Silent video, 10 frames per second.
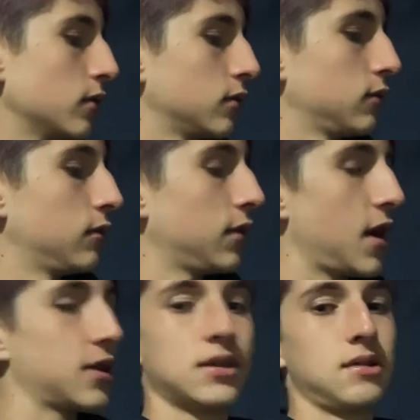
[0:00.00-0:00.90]
Well,
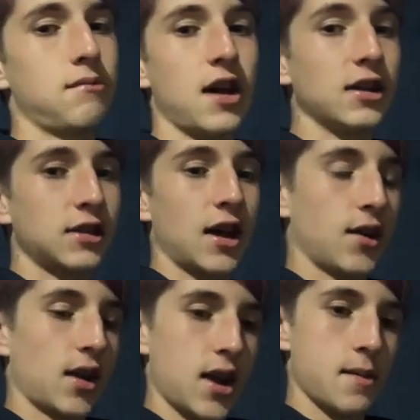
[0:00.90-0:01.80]
that's my entire
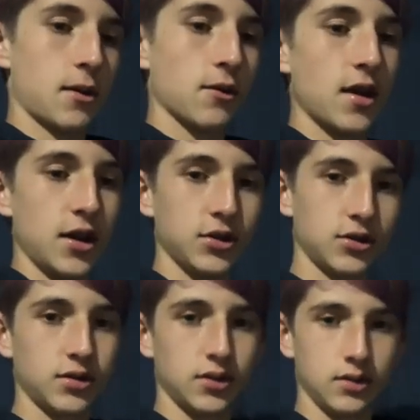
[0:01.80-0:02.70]
dynamic
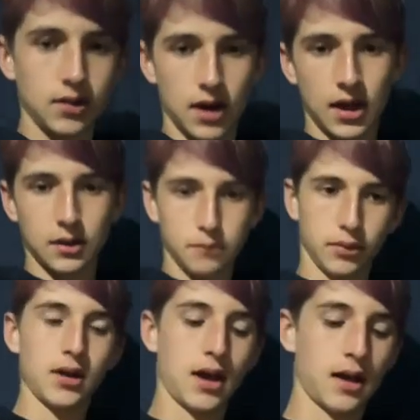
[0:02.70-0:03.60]
range that I can
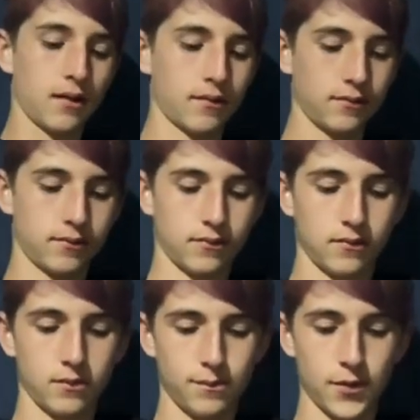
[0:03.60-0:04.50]
play
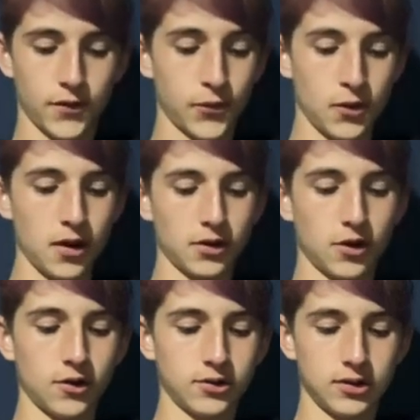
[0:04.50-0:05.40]
before it
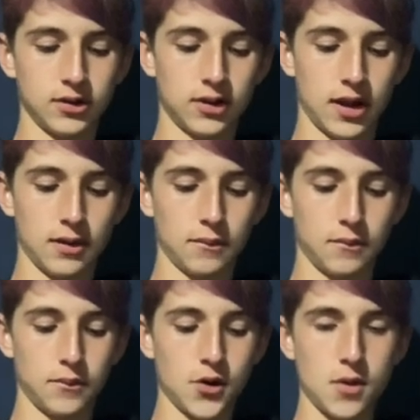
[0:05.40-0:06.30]
turns into like
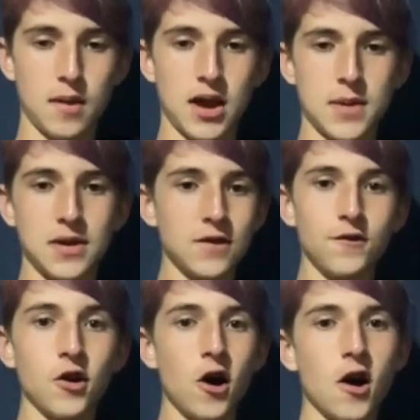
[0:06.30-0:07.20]
pure mayhem. And if you
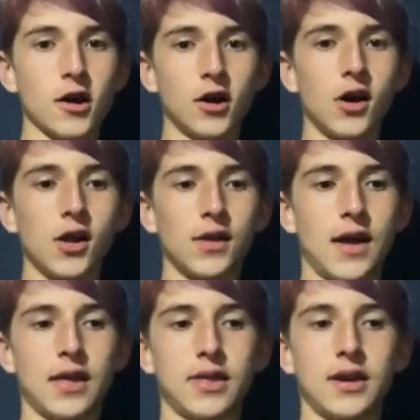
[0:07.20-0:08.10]
honk at all on
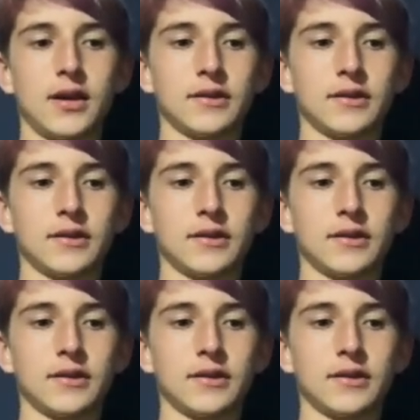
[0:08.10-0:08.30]
that thing,